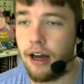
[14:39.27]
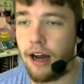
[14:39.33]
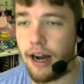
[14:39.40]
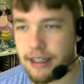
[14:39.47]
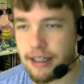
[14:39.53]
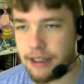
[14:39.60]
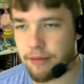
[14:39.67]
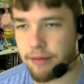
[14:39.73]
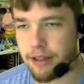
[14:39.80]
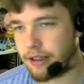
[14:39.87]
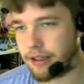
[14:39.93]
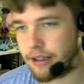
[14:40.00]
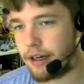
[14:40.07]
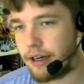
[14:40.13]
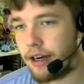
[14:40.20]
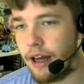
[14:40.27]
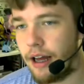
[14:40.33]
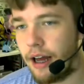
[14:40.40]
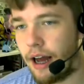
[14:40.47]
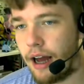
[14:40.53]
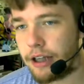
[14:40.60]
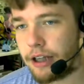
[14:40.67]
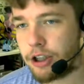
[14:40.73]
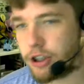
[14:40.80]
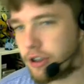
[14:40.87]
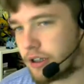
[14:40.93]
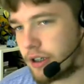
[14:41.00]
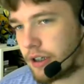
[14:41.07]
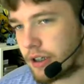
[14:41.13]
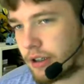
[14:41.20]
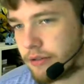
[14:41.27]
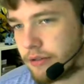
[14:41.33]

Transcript: I something like that. I should uh